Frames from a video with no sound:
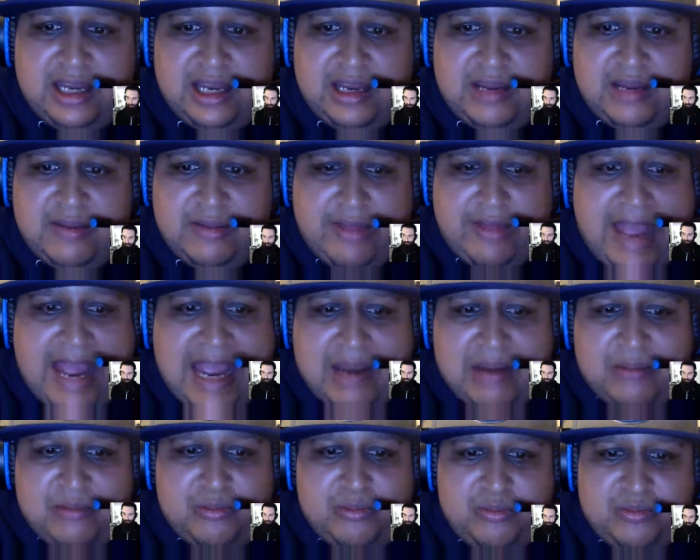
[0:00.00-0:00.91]

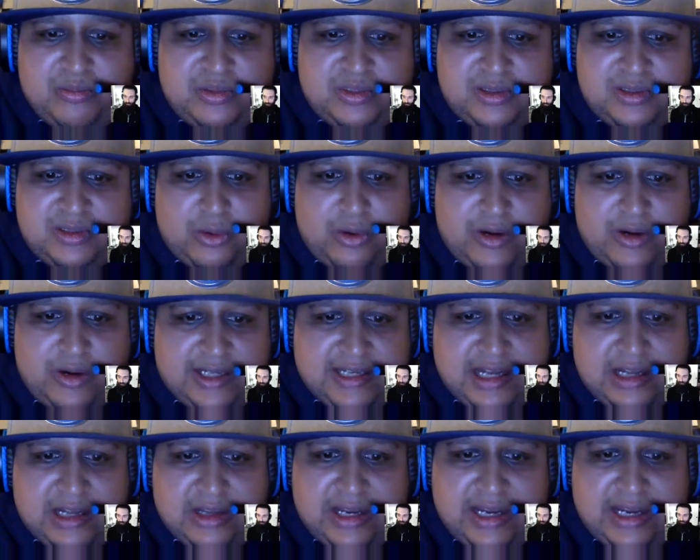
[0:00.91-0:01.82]
that
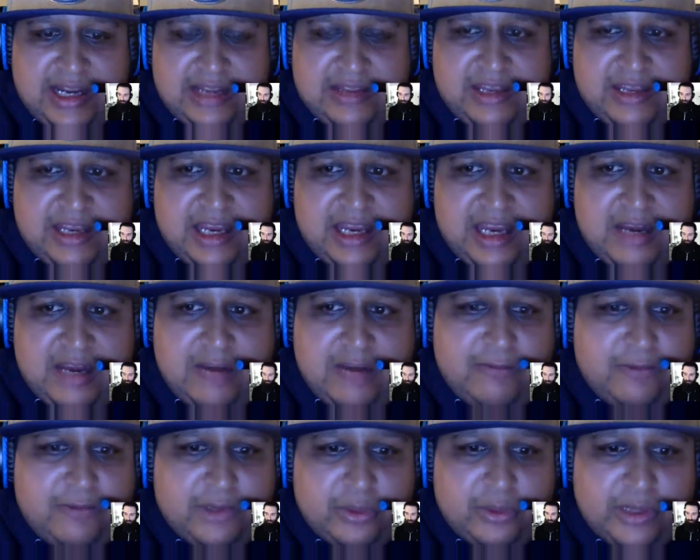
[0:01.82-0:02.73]
storytelling I think
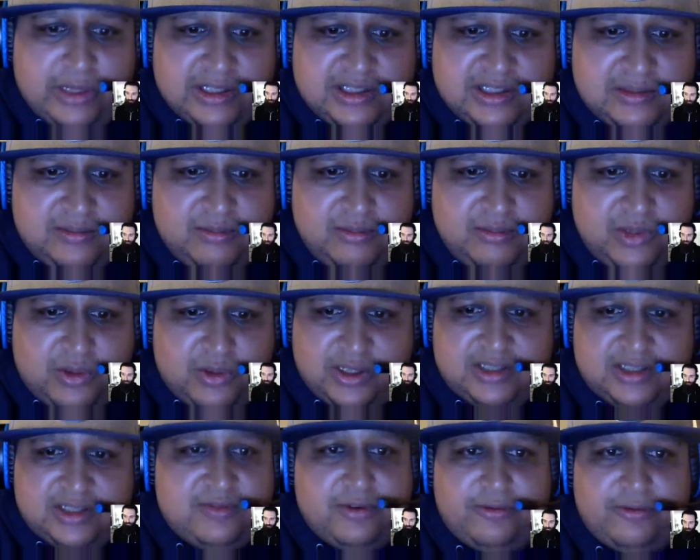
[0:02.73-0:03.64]
influenced
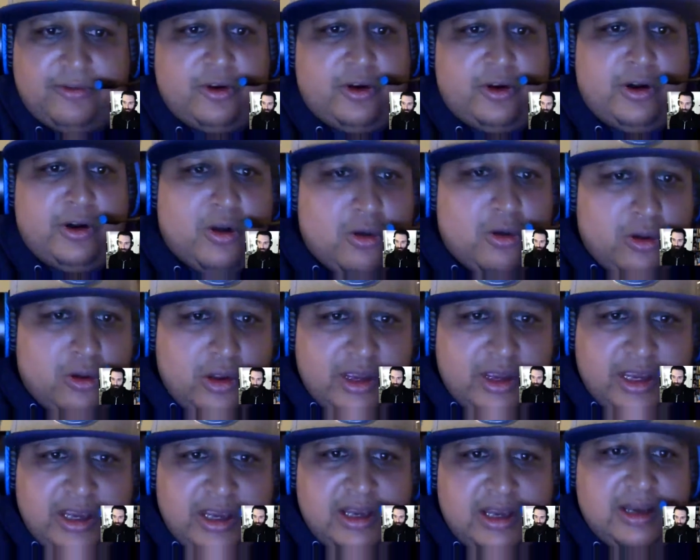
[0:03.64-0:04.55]
Christopher
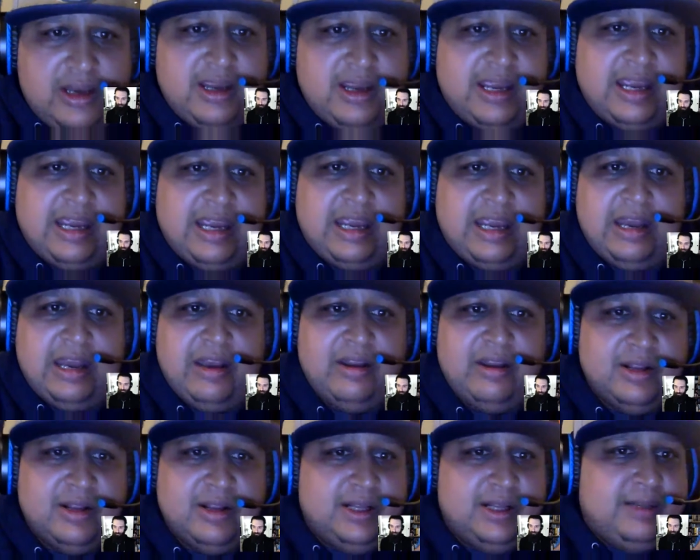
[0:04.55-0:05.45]
Nolan and
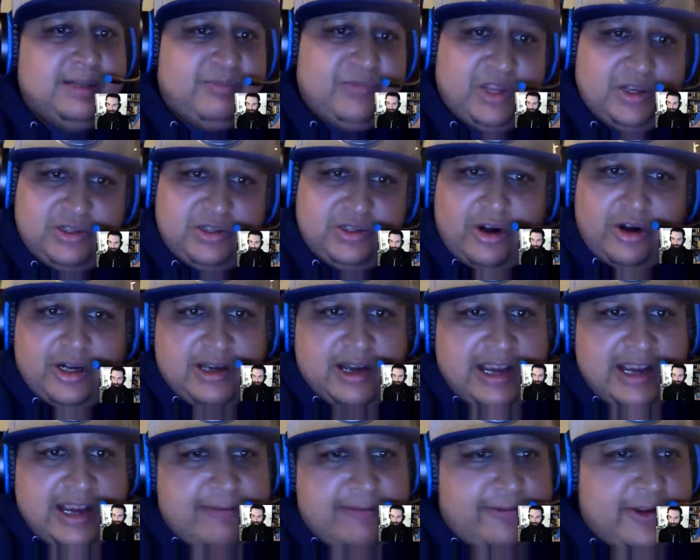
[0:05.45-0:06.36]
the Dark
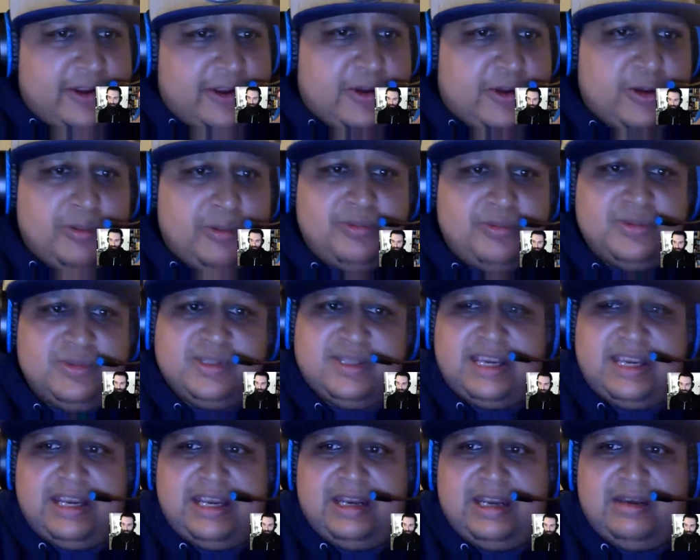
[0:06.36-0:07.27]
Knight films,
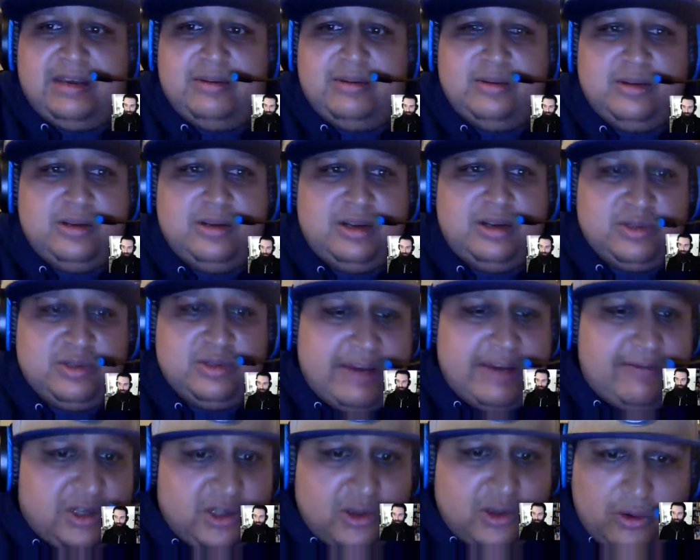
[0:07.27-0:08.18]
and
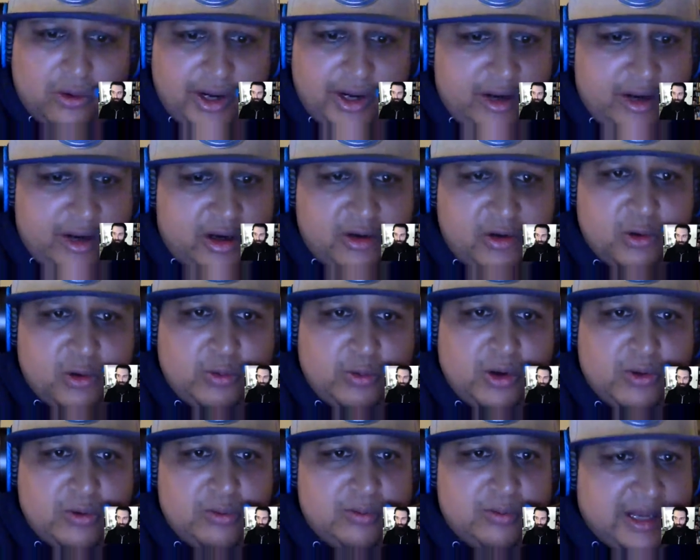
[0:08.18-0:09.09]
David Goyer, who
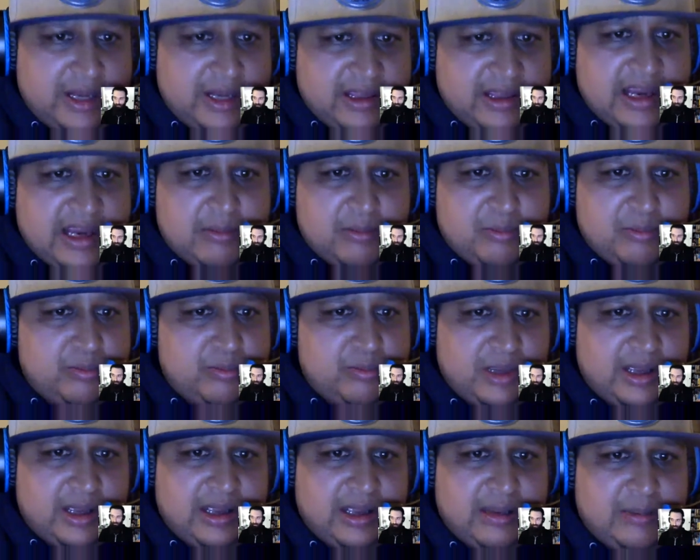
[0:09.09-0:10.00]
wrote I think
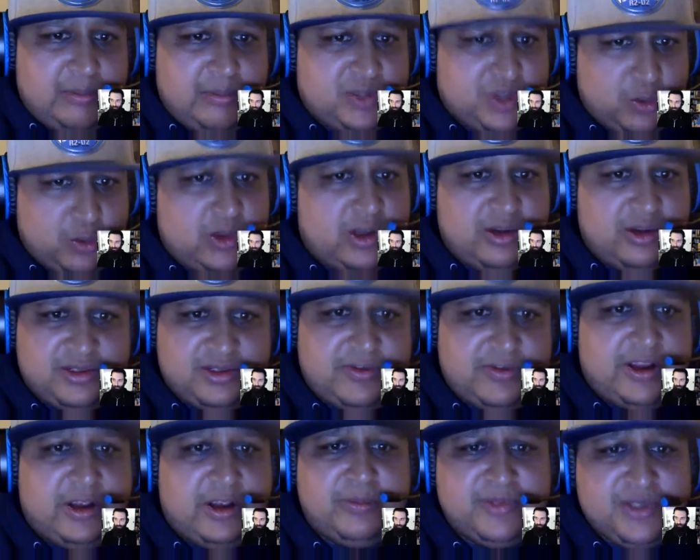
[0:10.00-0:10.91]
two of those
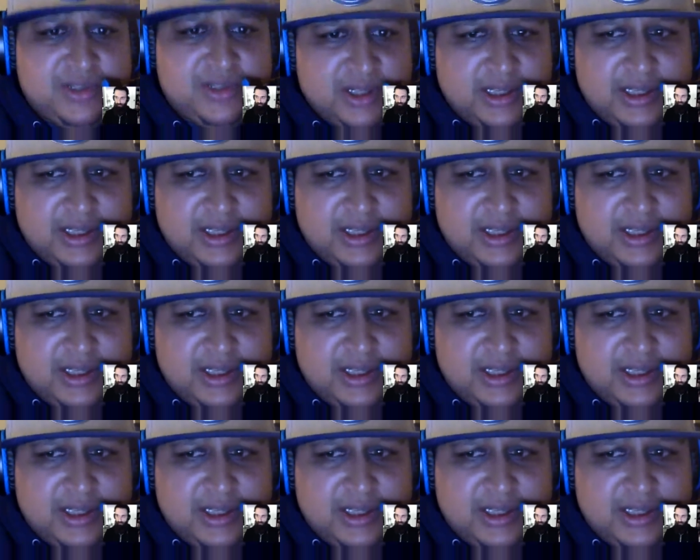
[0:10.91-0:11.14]
films.